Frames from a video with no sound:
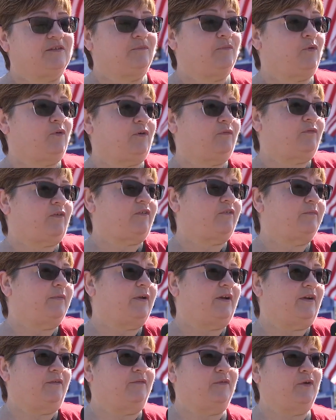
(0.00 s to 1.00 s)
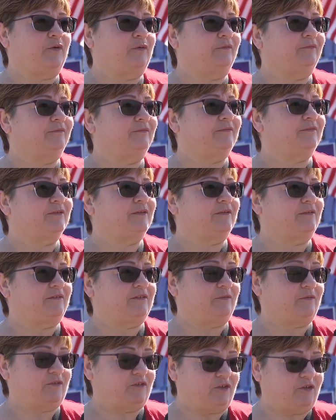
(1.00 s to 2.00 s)
important for everybody to vote.
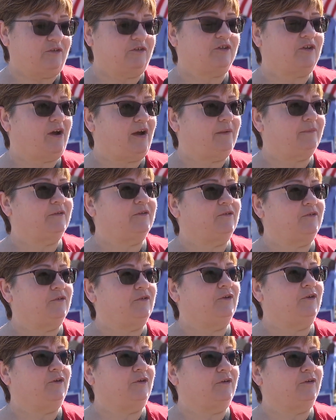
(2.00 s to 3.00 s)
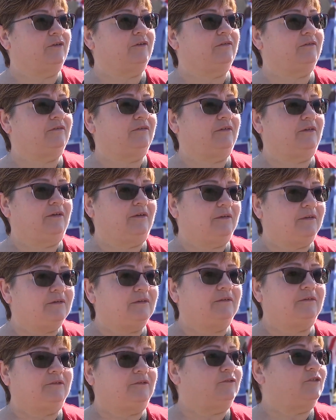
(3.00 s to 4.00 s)
It's your time to do your
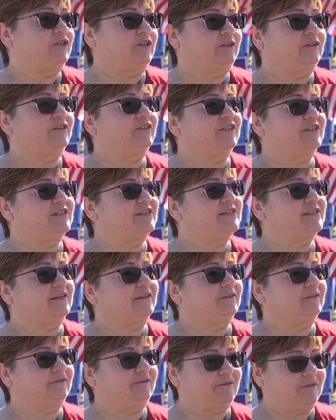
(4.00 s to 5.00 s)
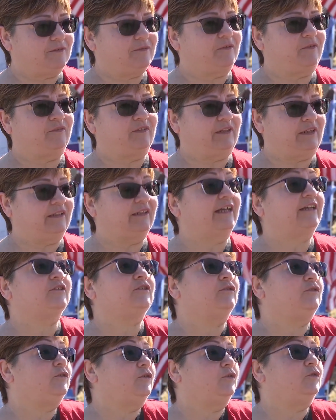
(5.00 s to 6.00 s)
due diligence and
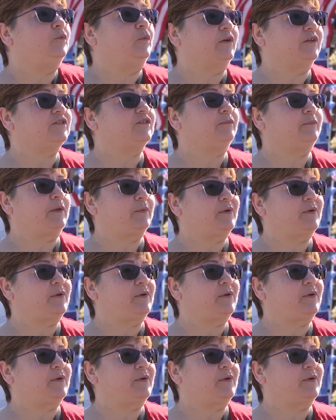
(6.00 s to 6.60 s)
elect who you wish to be